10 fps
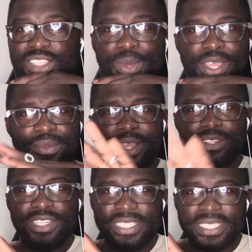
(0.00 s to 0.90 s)
so we're going to
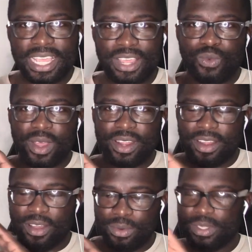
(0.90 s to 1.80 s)
react to the second one
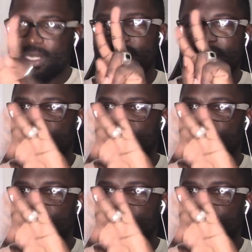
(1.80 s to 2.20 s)
now. Second.